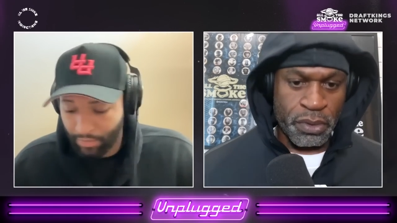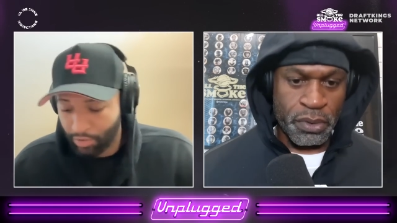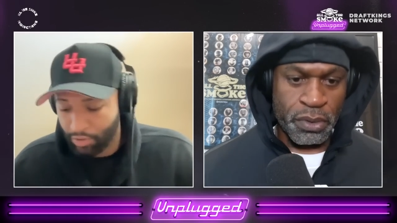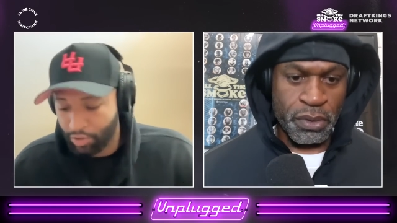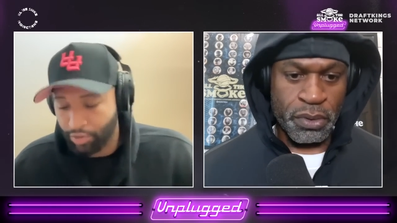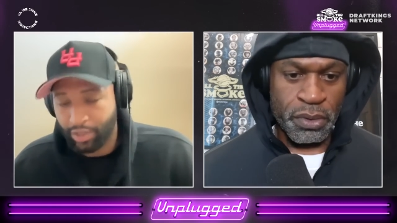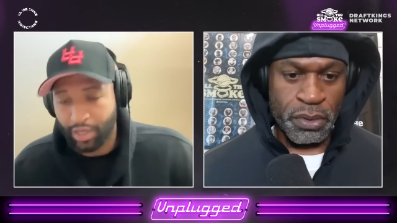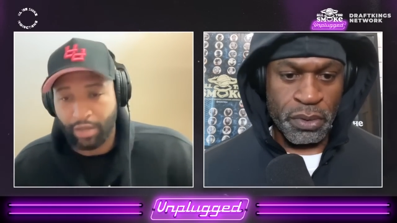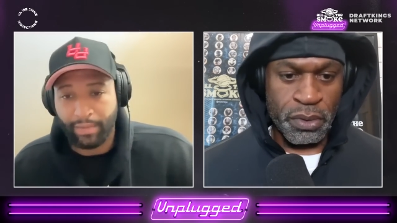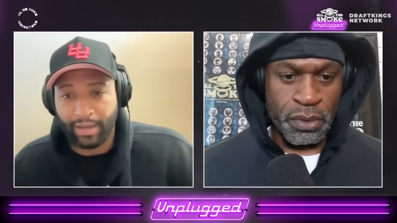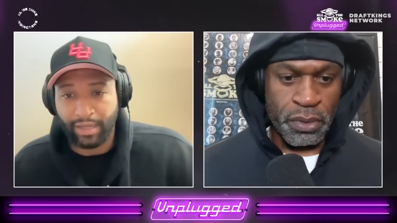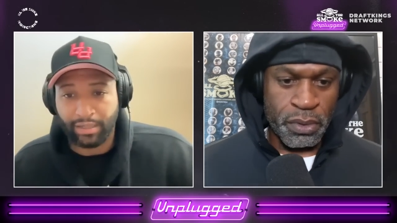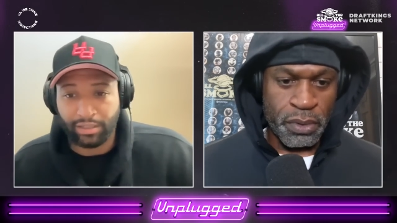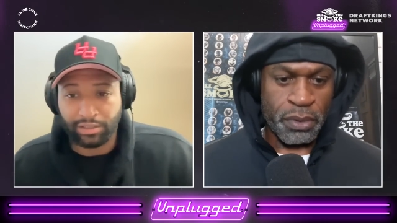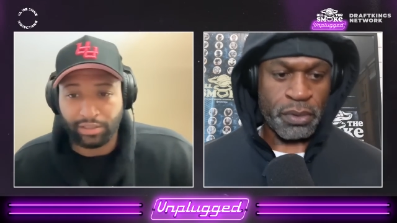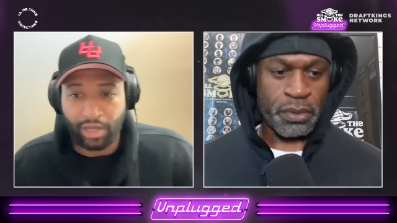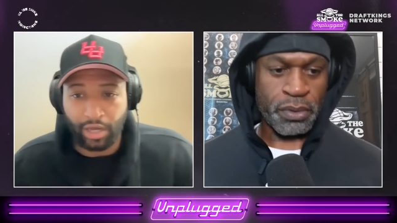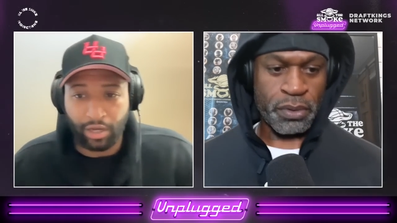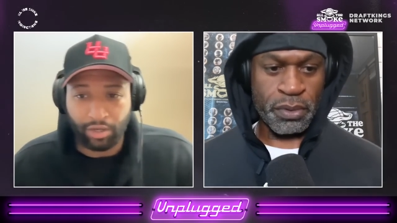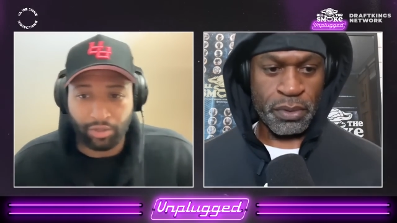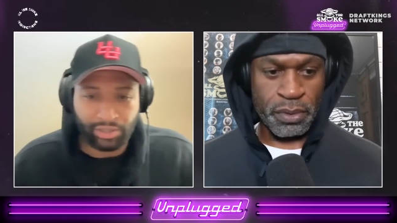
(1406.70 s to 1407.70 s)
Speaker 1: when you think about these
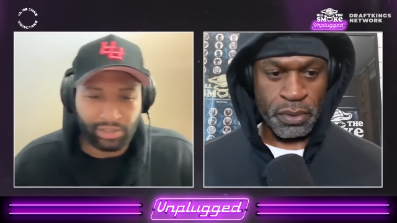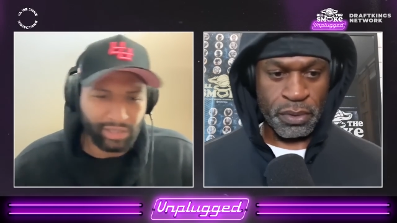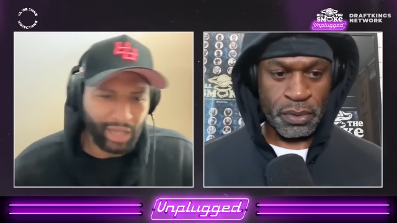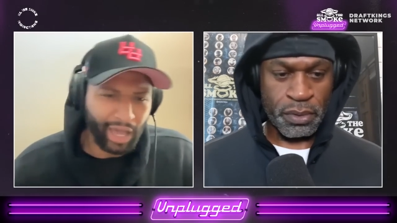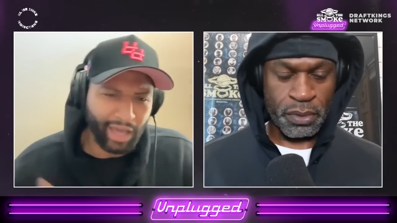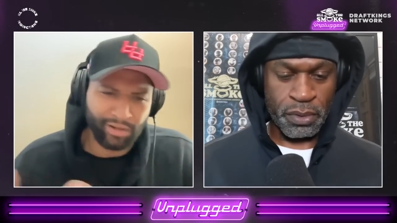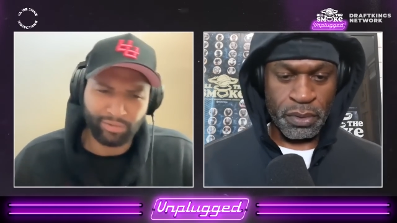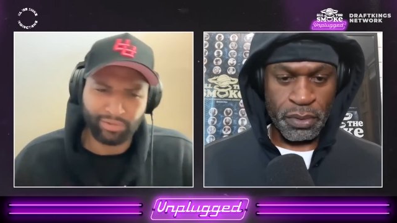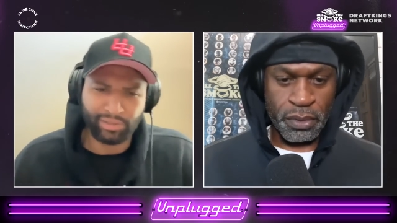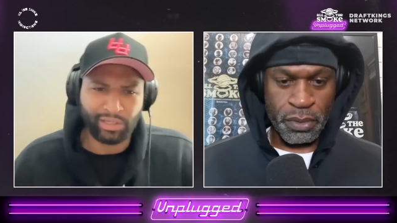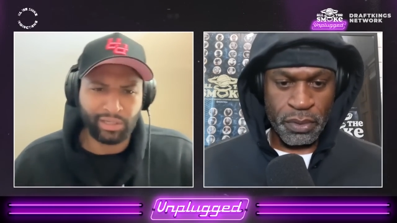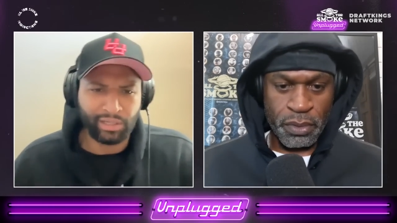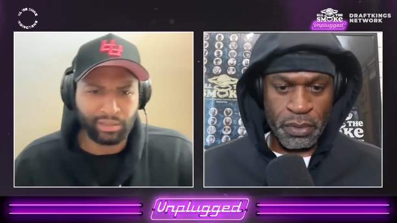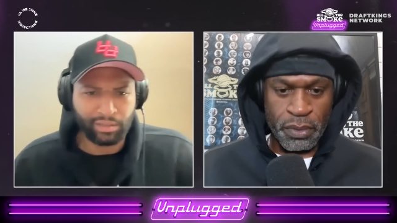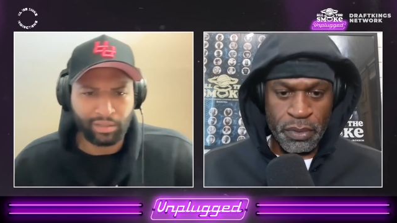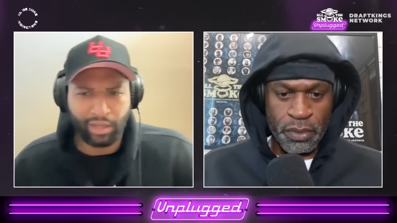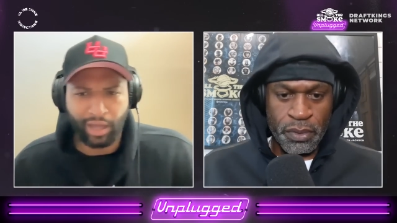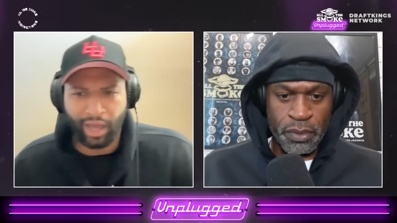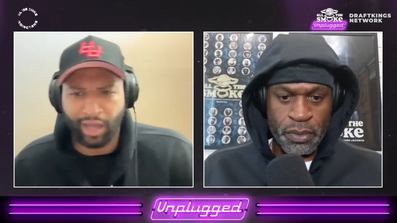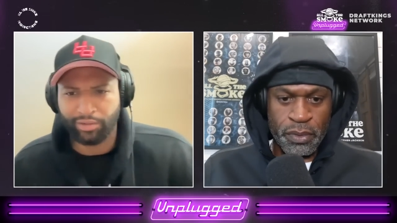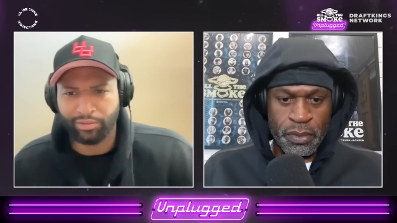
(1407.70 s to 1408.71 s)
coaches, I don't
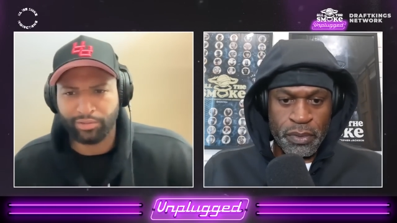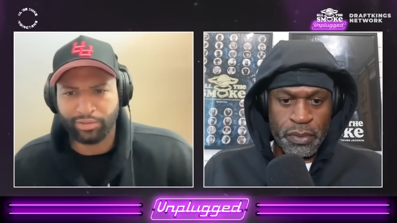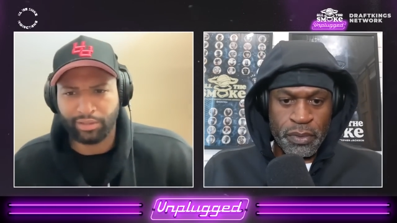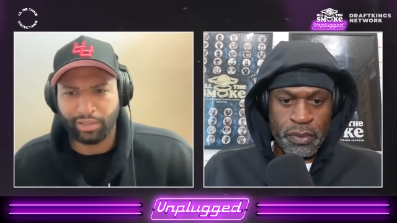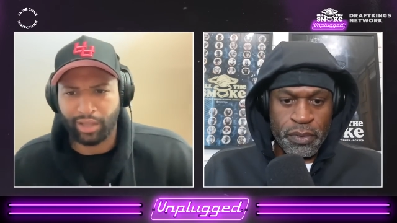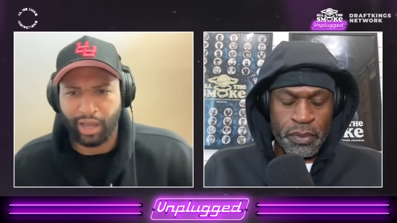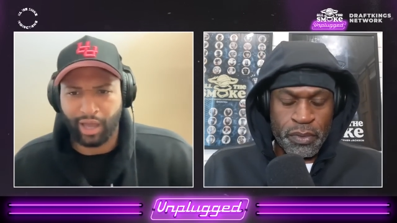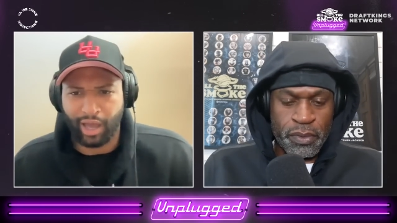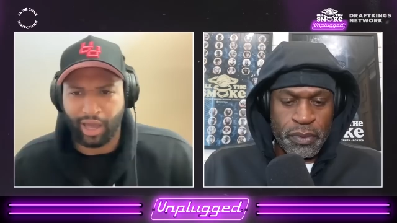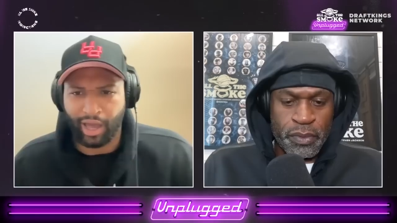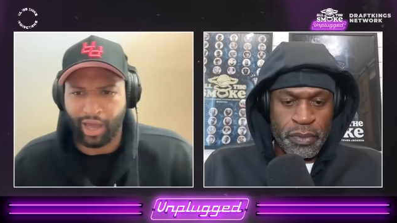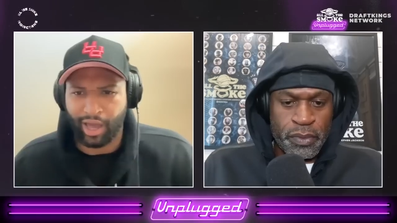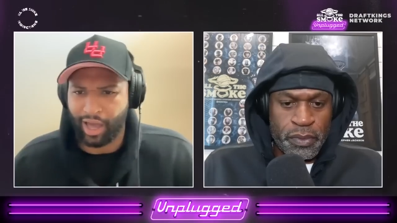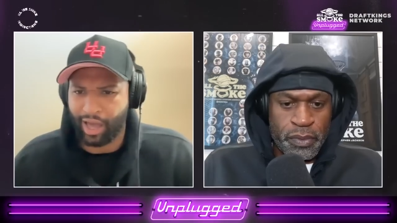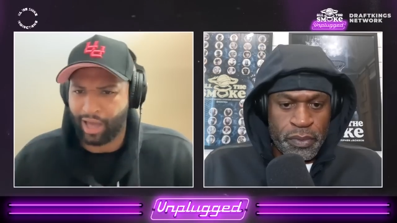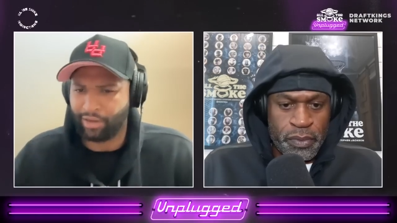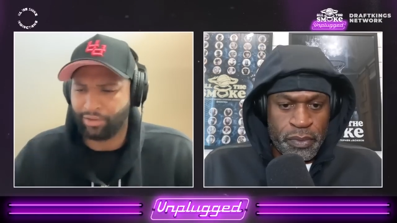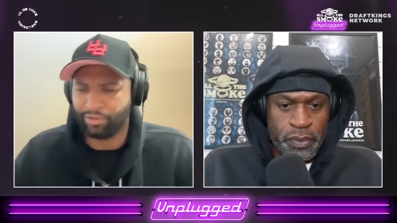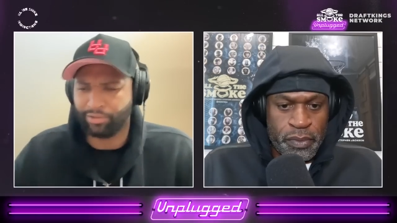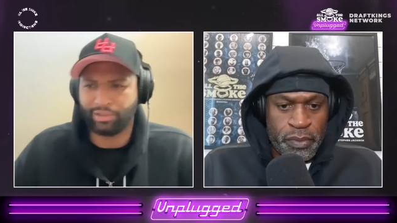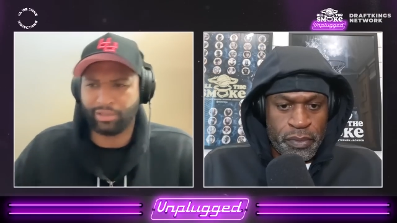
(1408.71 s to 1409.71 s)
think I don't I,
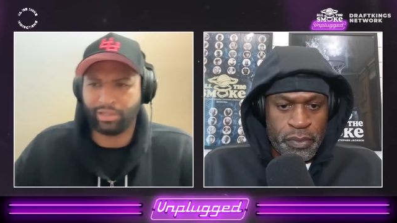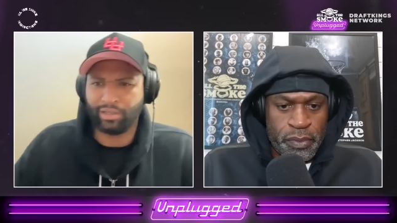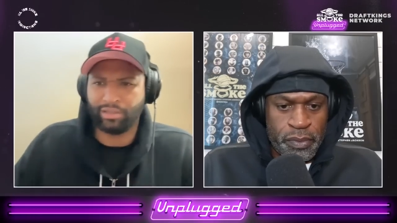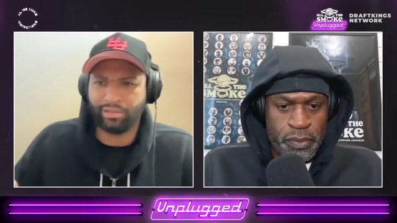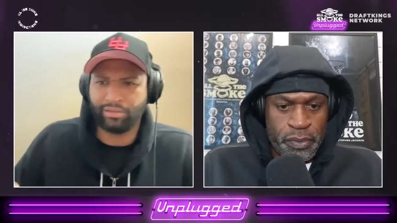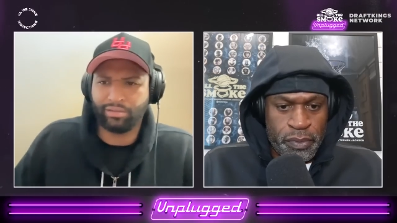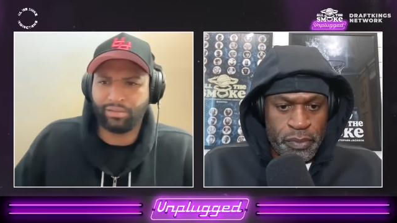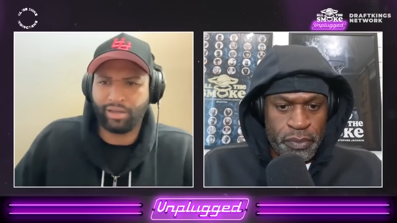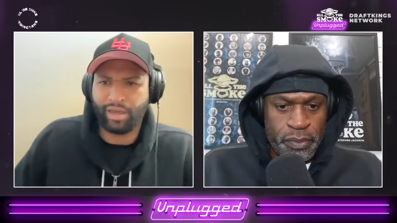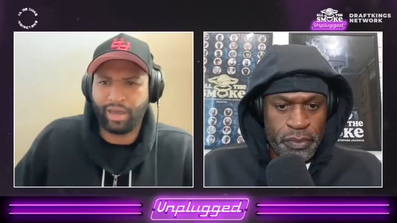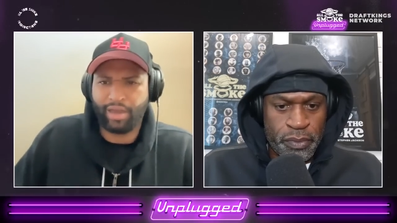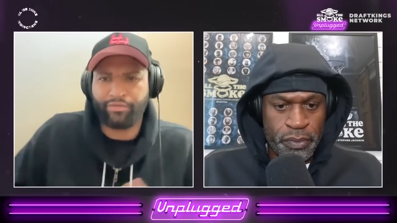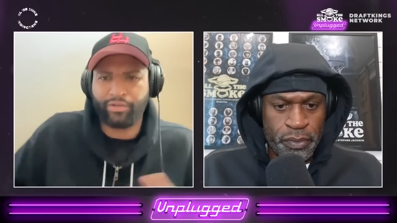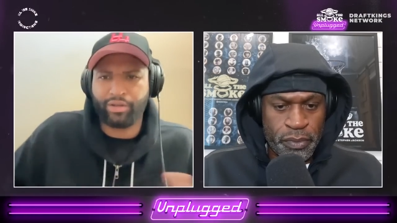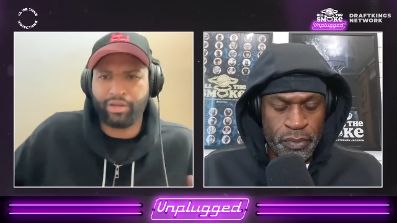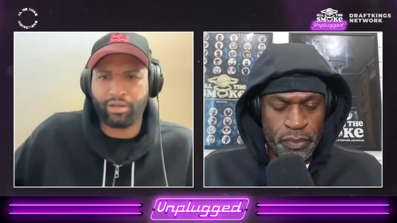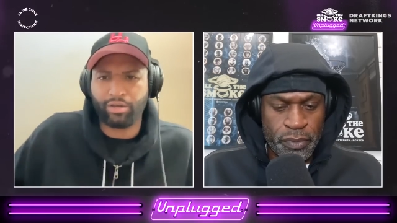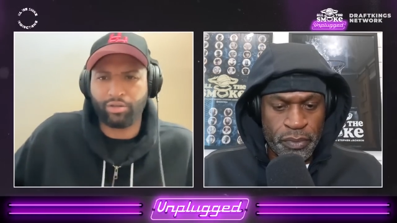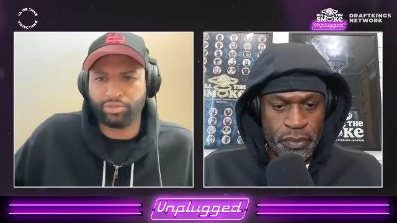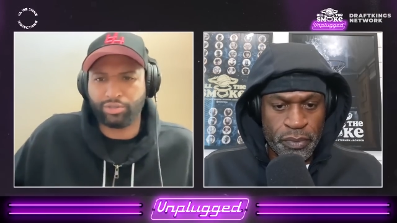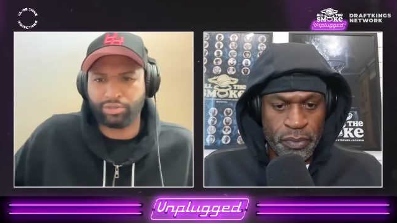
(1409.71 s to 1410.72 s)
I don't think every
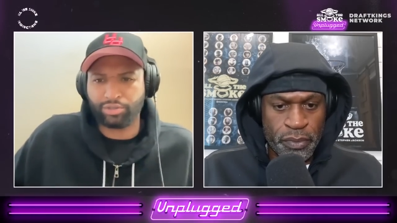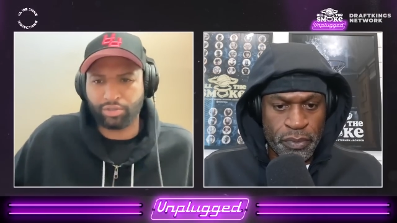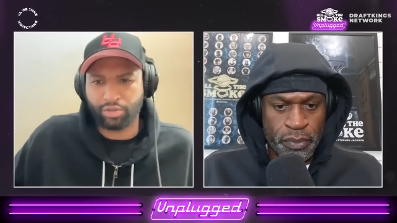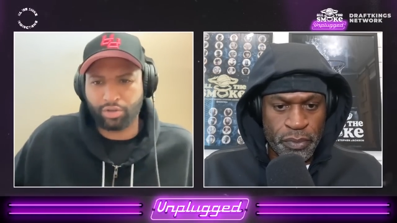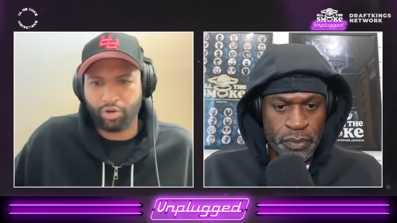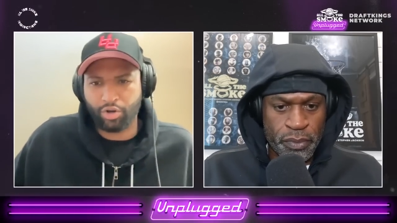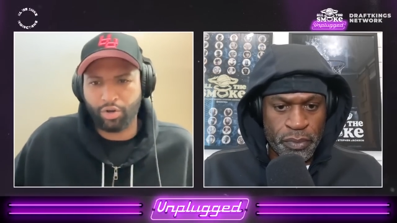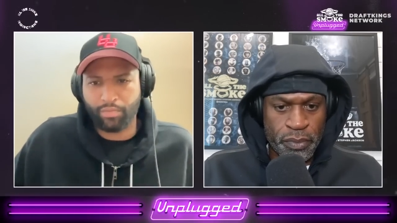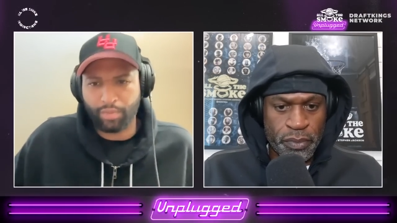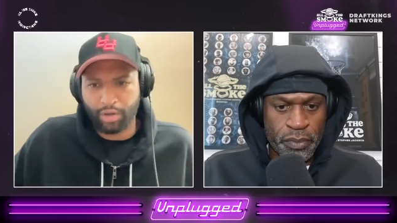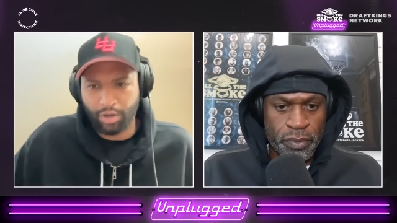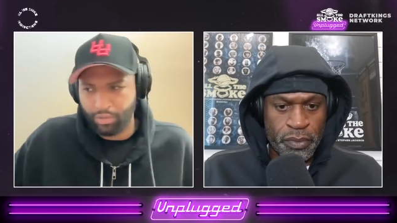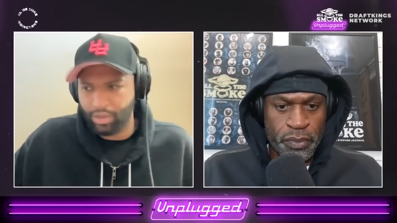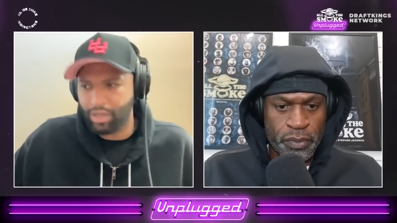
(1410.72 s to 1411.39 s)
coach is a cornball.